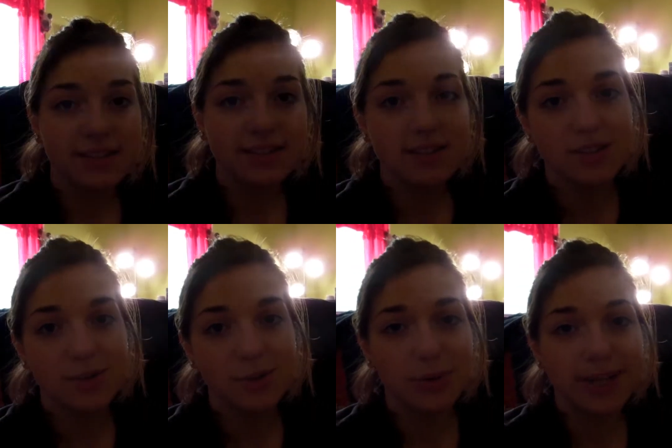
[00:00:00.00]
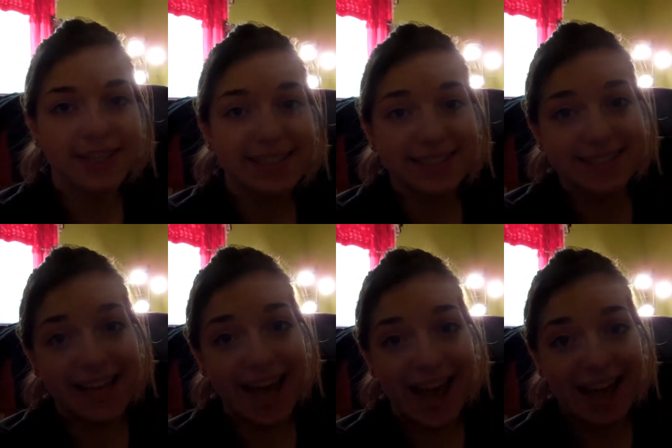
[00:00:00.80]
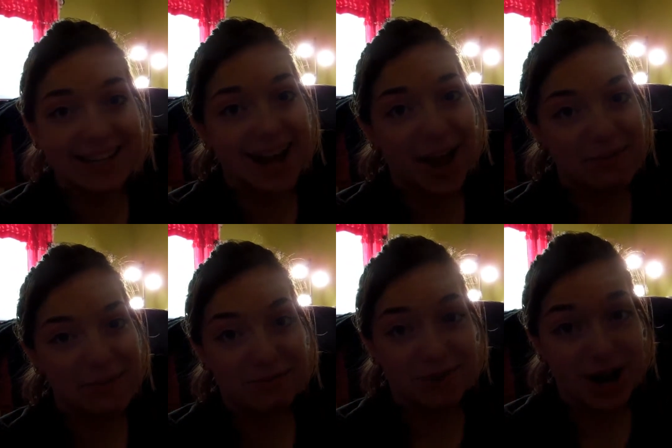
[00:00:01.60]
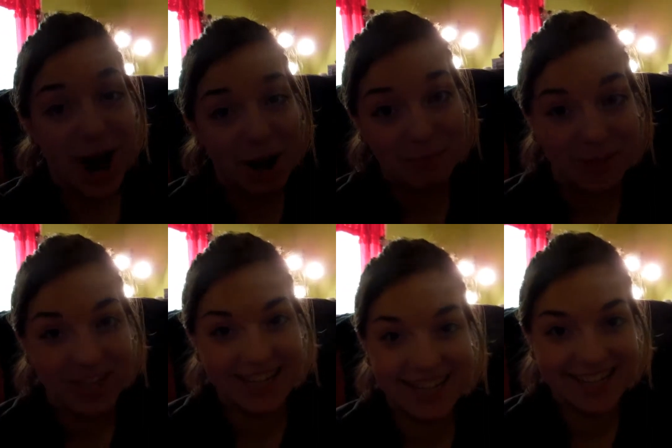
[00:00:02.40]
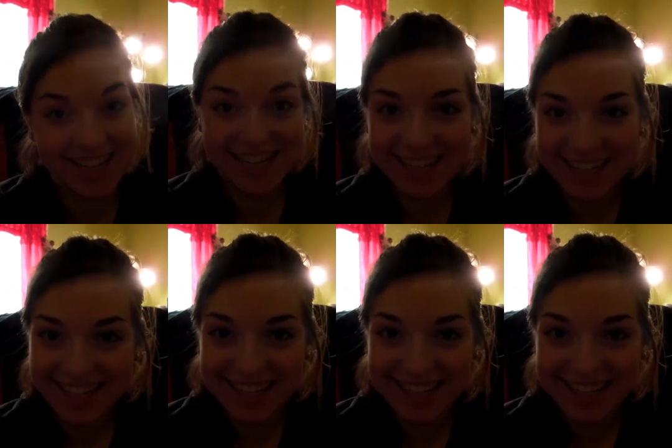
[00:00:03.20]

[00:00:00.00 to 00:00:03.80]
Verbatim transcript: This is a really sad game of Monopoly for